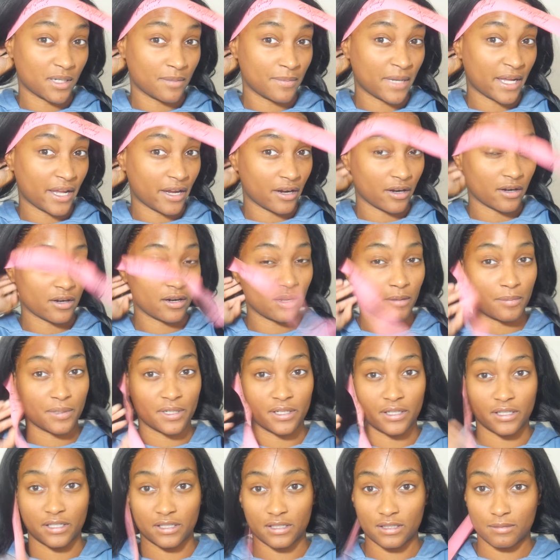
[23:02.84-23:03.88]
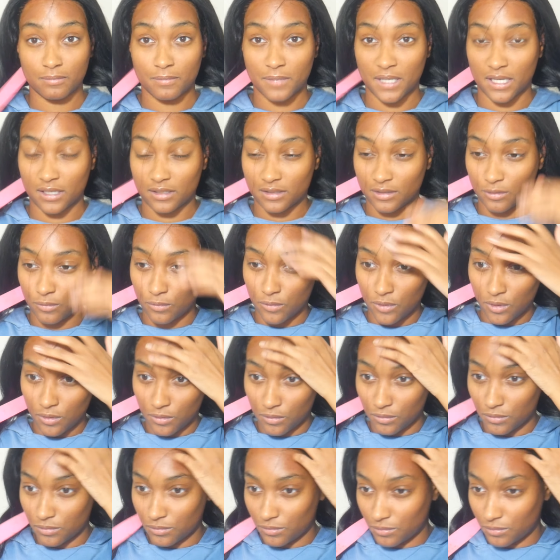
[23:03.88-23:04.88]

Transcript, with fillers: up my hair. I put it in picked, whoa.